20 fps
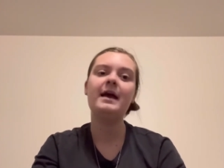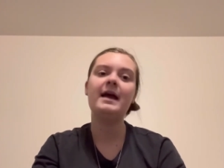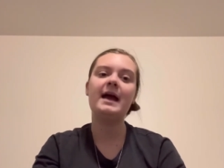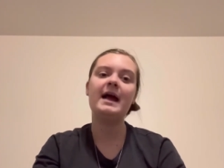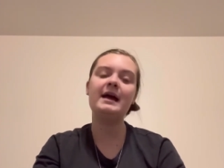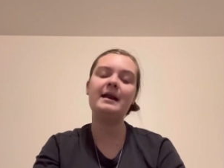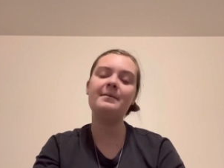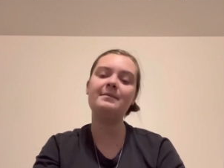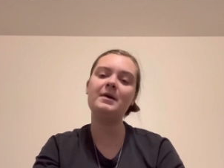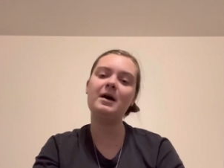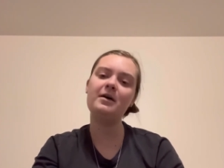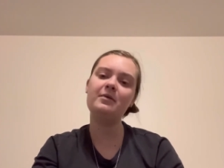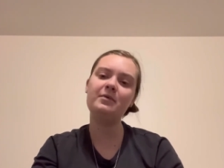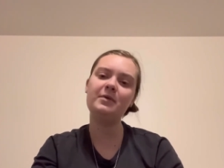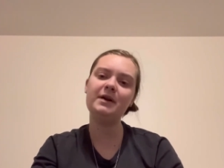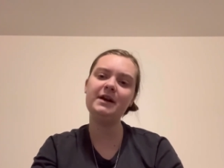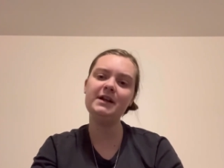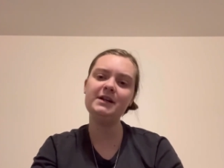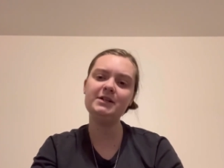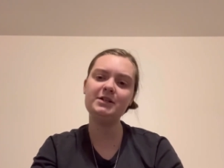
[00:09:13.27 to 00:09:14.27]
and I'm not
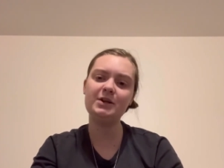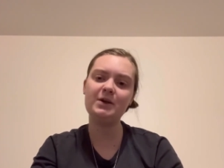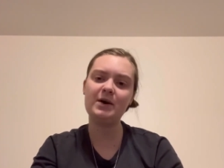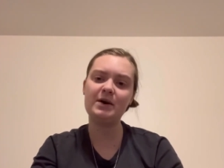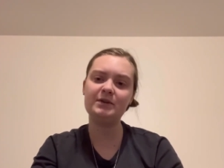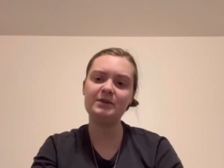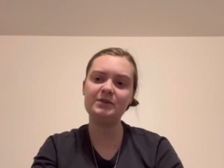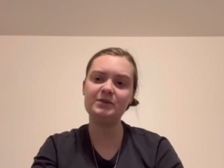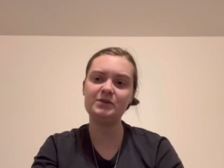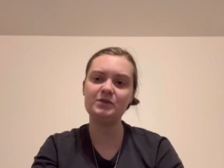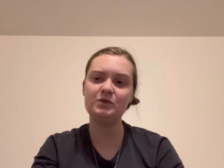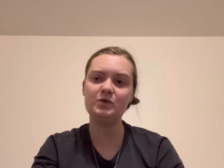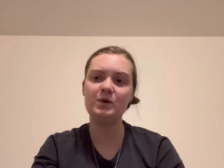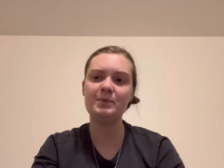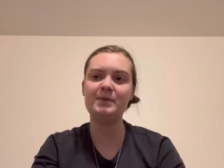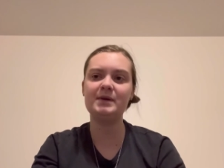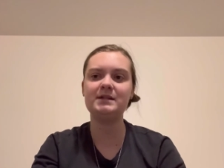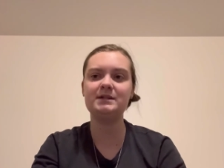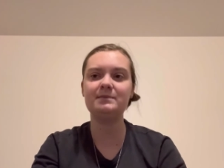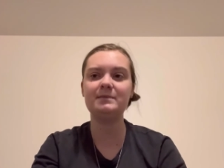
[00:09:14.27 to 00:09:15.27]
wanting to go out to the store,
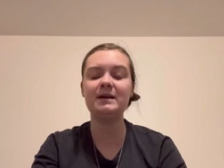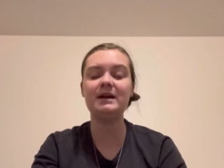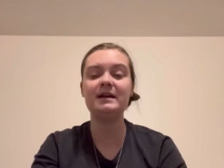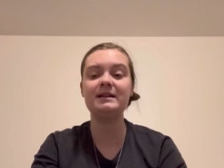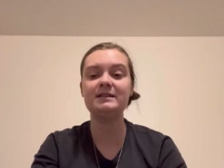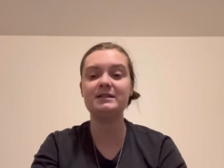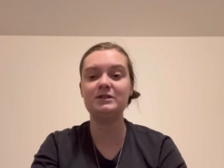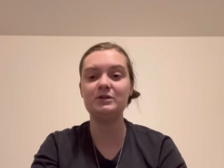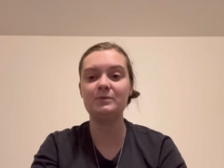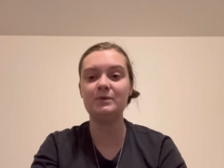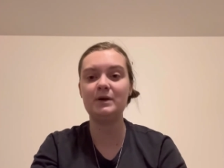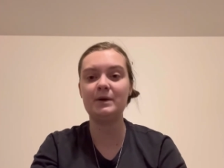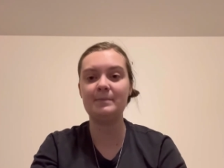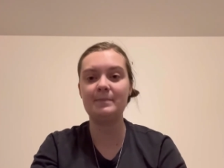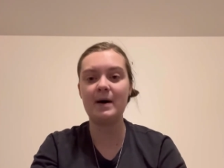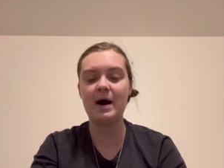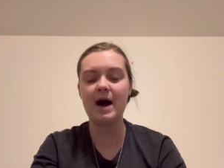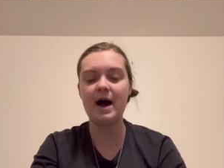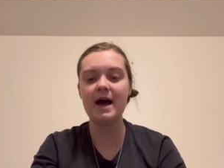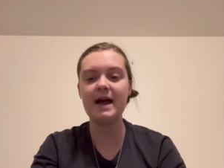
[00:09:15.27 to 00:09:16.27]
but something I still want to
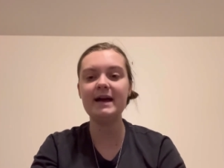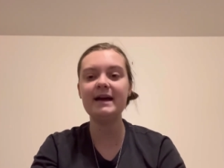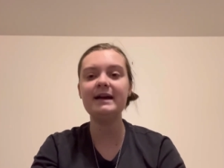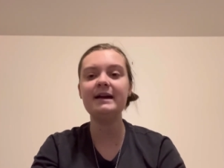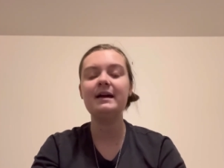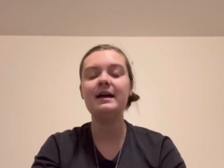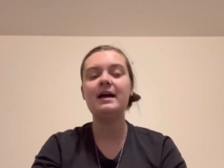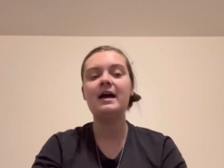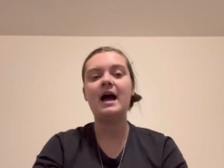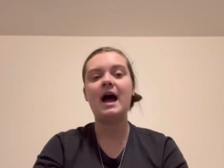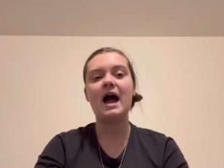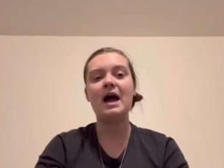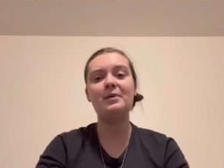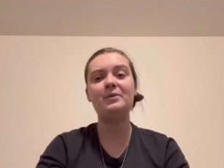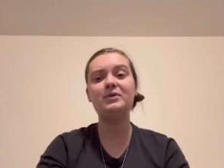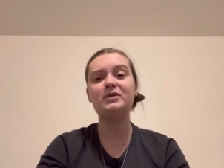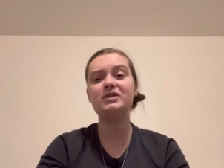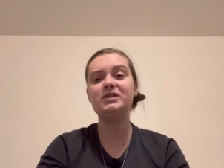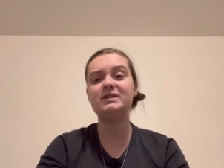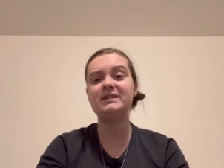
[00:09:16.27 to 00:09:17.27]
buy, I
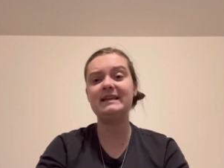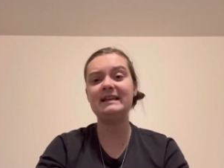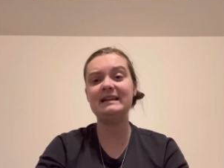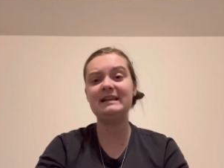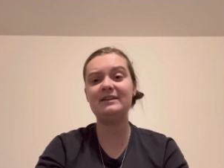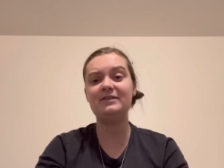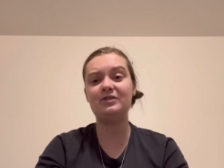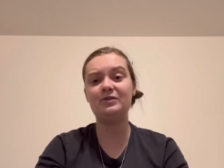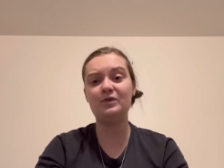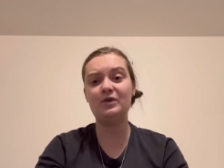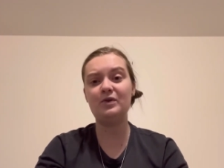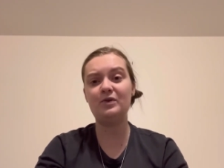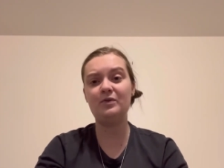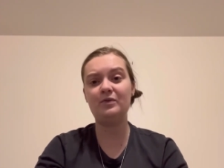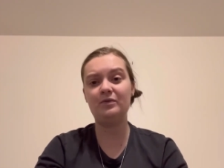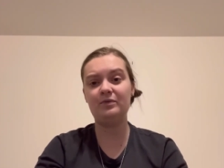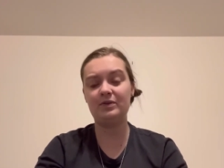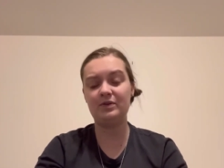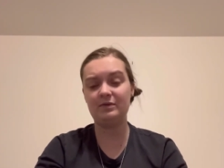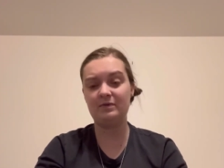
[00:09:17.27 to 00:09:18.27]
will just get it
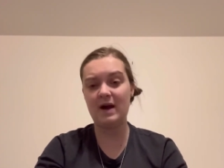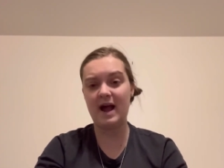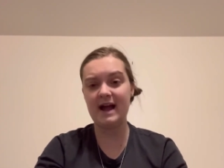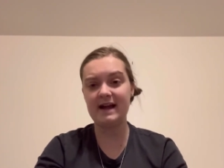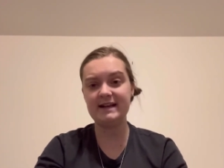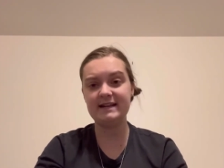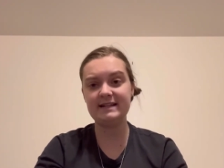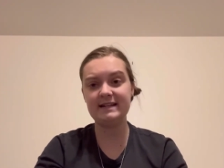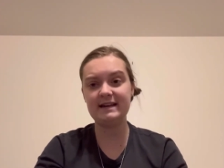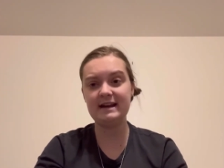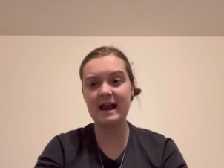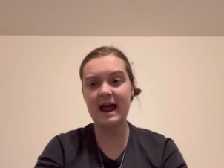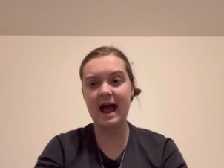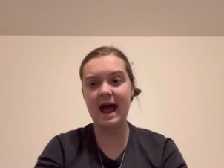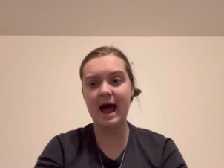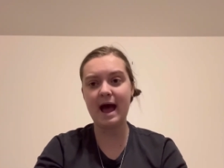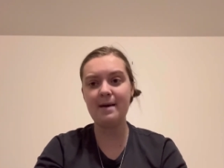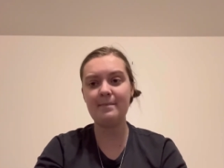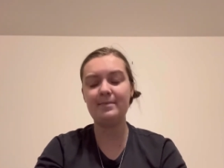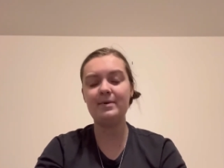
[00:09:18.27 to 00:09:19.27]
through the Rakuten
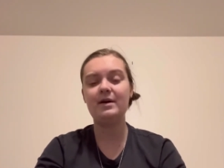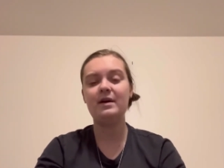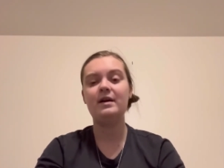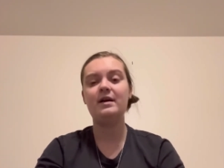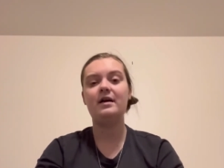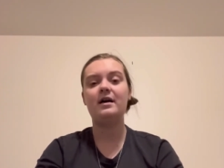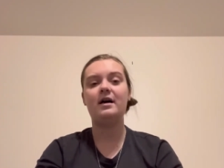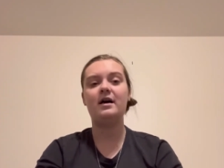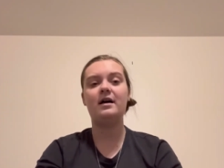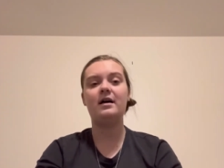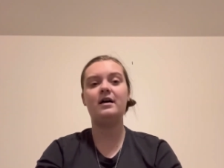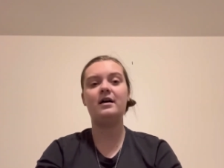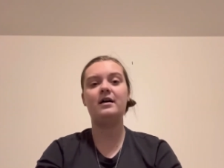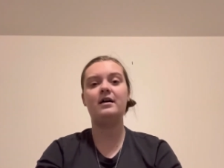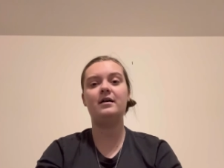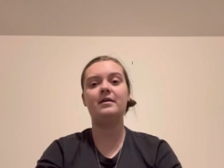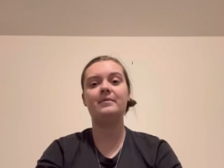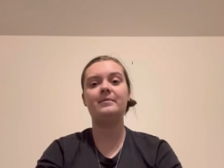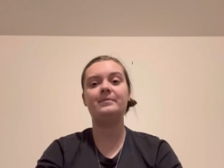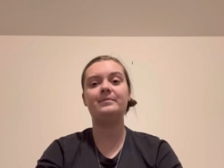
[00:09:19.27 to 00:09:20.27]
app
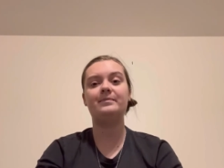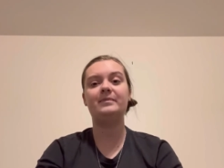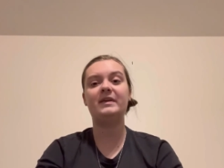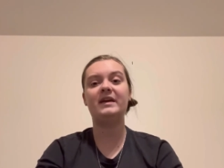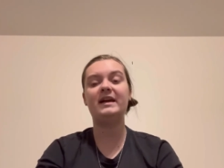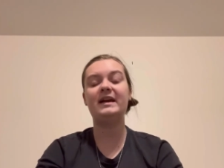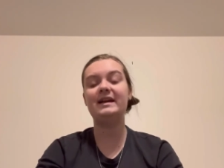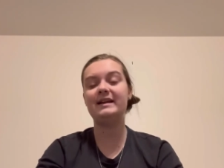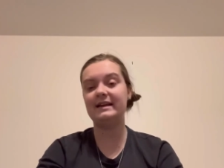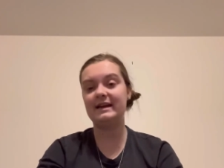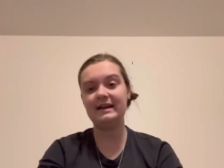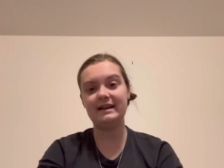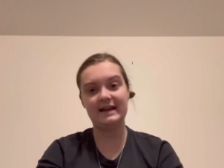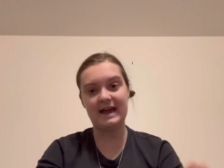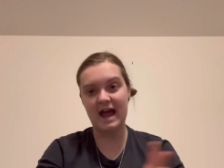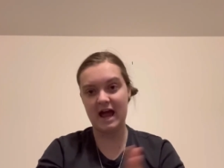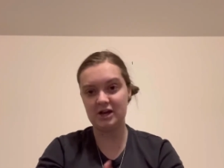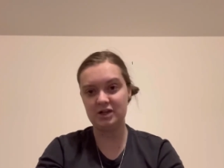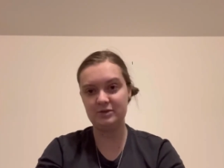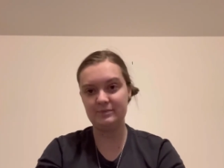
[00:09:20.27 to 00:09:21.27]
um, and get
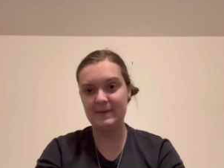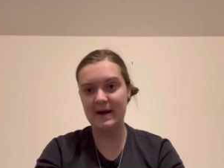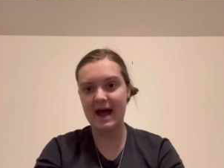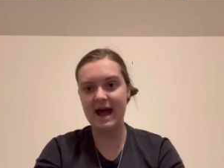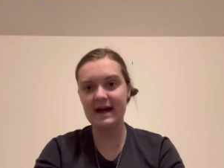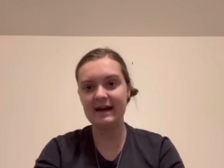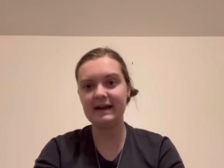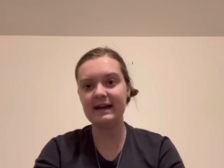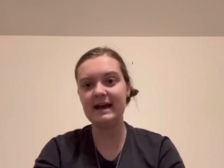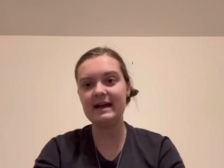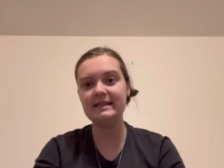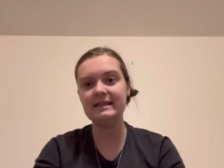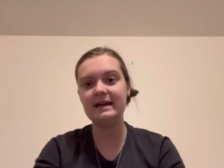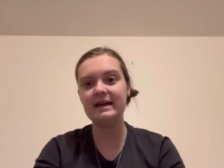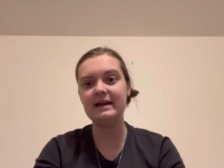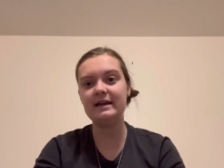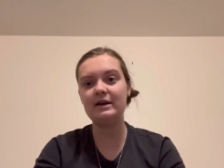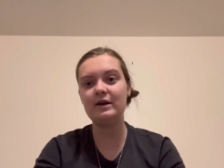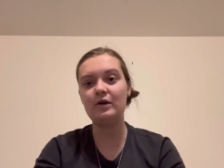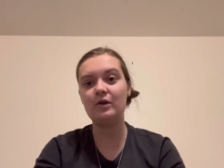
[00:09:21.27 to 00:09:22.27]
cash back. And
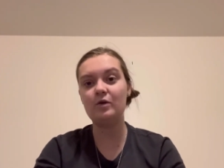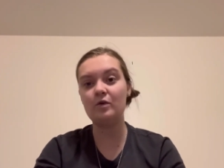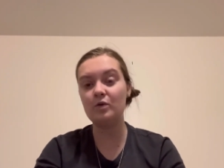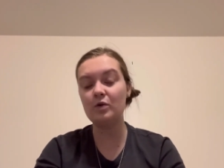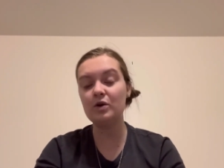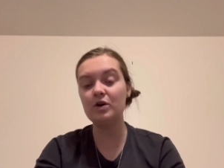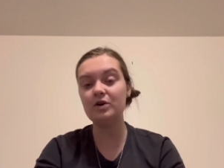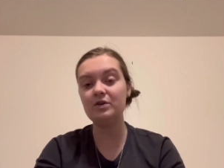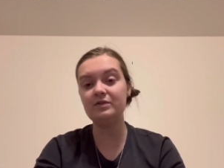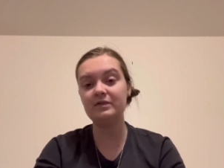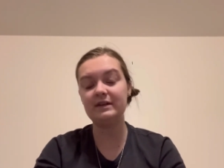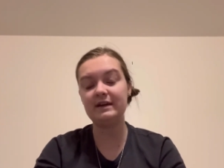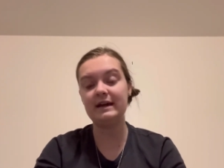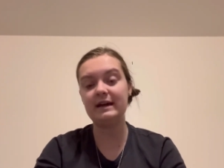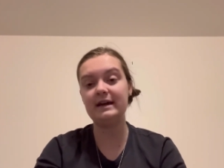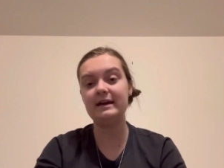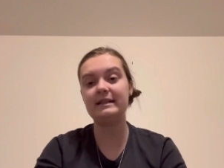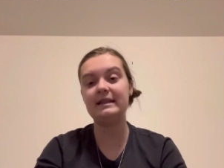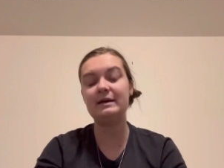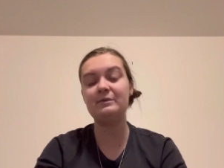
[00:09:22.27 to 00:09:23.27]
then
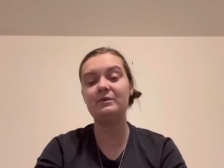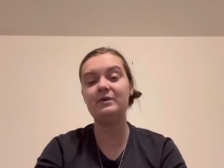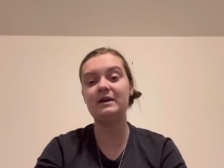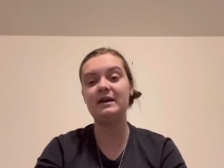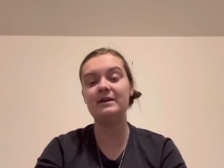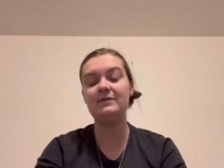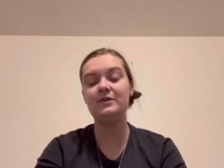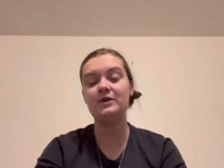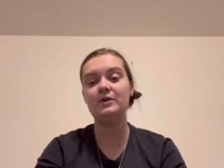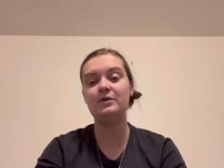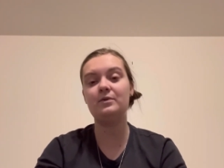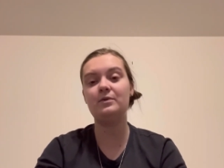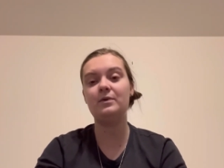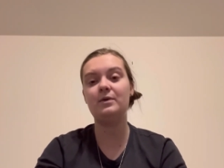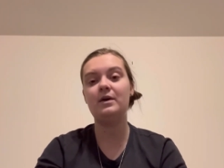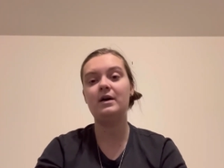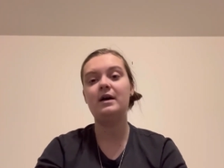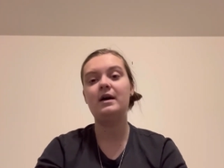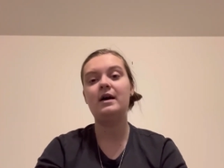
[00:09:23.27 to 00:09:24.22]
quarterly, they will give you